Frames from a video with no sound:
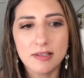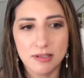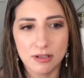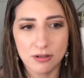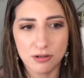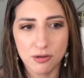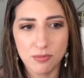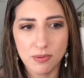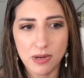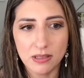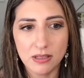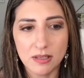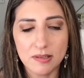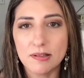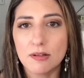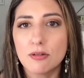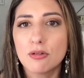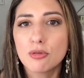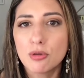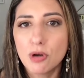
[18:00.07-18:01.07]
things that go around it
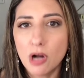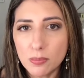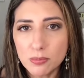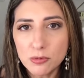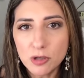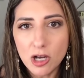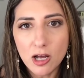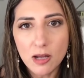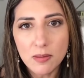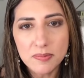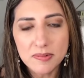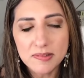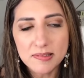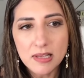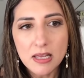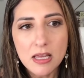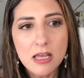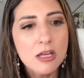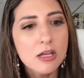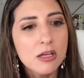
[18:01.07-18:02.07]
so crop tops
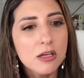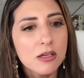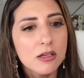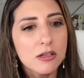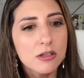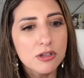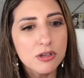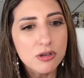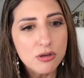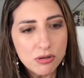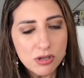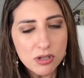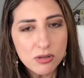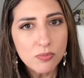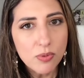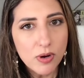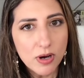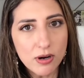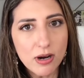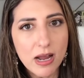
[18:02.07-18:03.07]
you
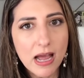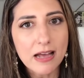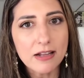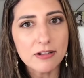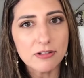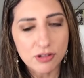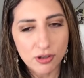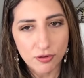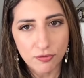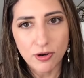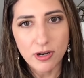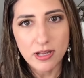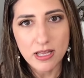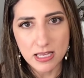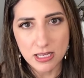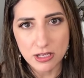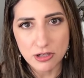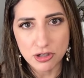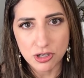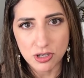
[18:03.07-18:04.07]
can wear at different
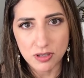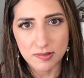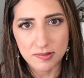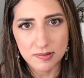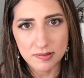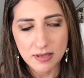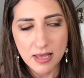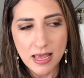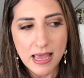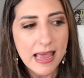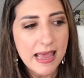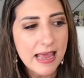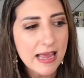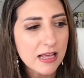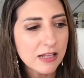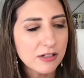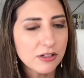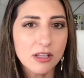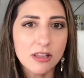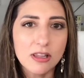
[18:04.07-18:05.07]
ages
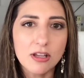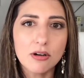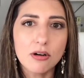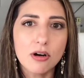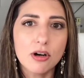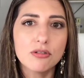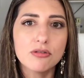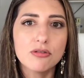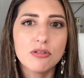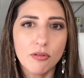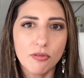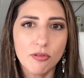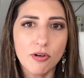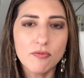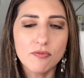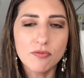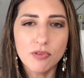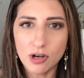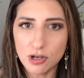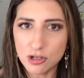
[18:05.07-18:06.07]
and there are
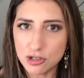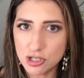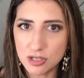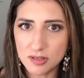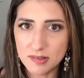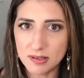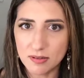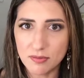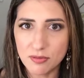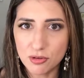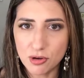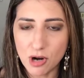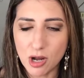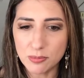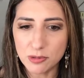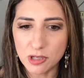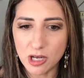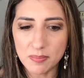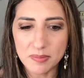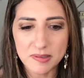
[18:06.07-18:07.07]
different versions of
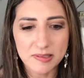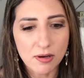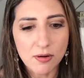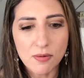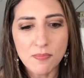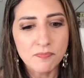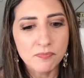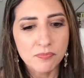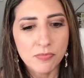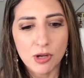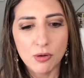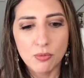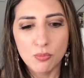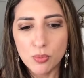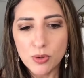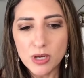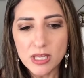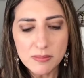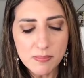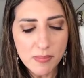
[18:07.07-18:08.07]
crop tops. So
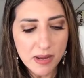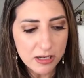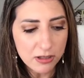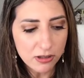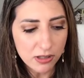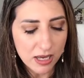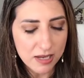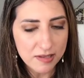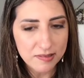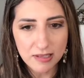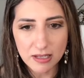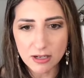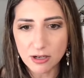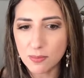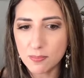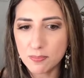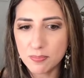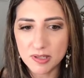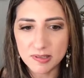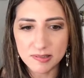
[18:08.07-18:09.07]
with my clients that
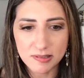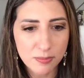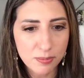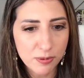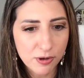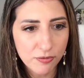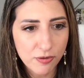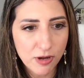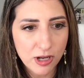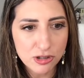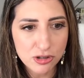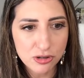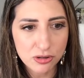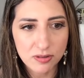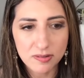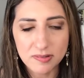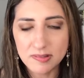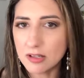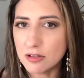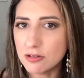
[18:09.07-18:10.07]
are busy
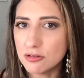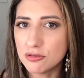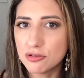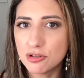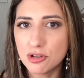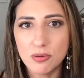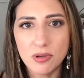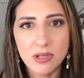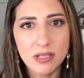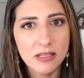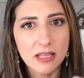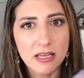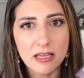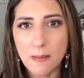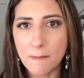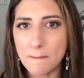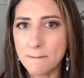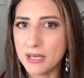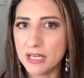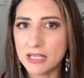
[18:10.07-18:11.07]
professionals doing
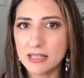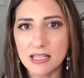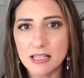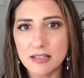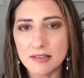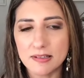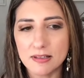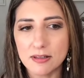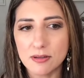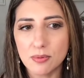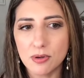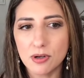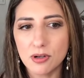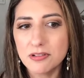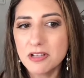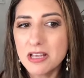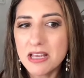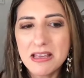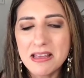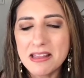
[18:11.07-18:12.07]
like big things in the
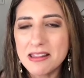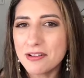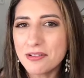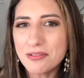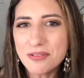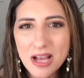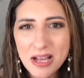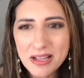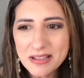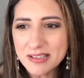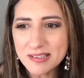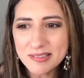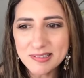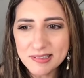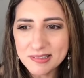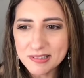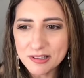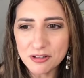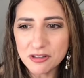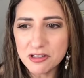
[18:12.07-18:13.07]
world, they're not
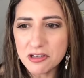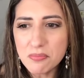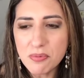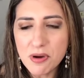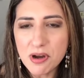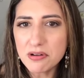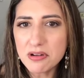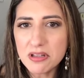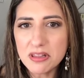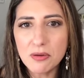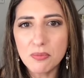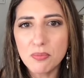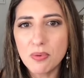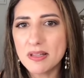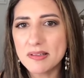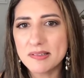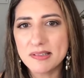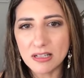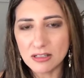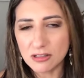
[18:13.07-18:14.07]
necessarily wearing the
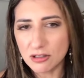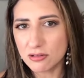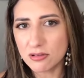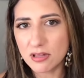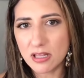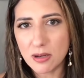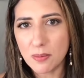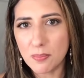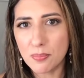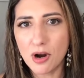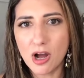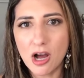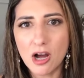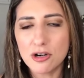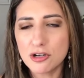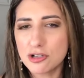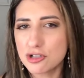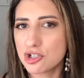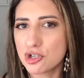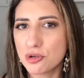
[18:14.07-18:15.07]
ones that look like a bra
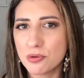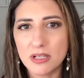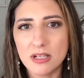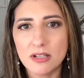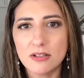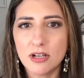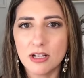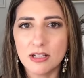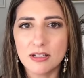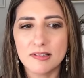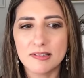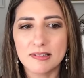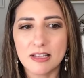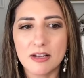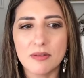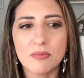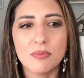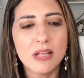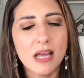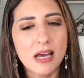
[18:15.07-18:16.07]
or showing a ton of
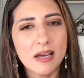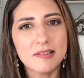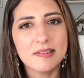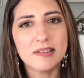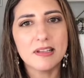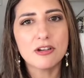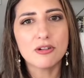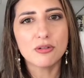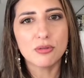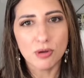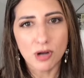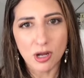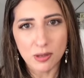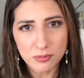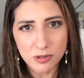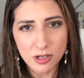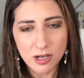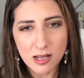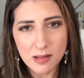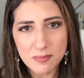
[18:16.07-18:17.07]
skin. When I say
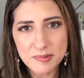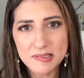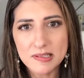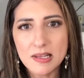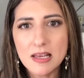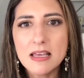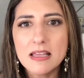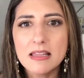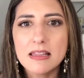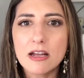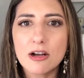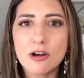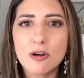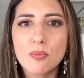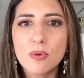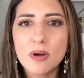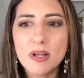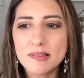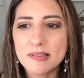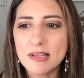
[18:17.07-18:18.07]
crop tops, they're
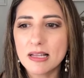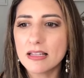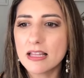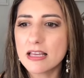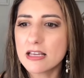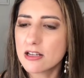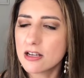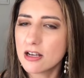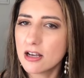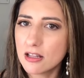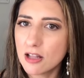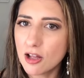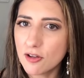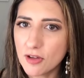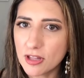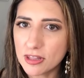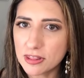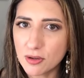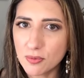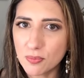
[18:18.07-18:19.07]
ones that like cut
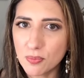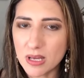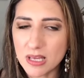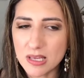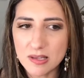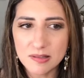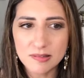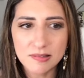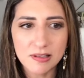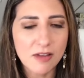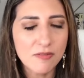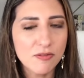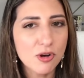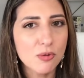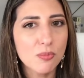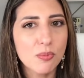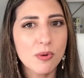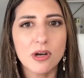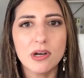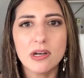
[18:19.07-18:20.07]
off at the waist. If
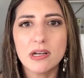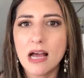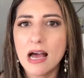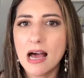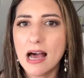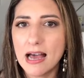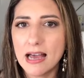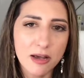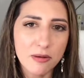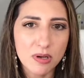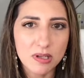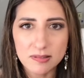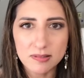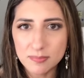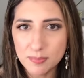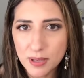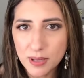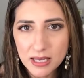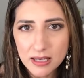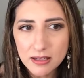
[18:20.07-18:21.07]
you're wearing a high
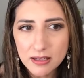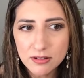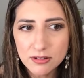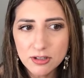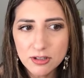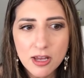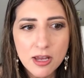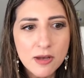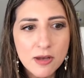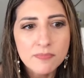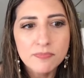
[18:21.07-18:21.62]
waist pant,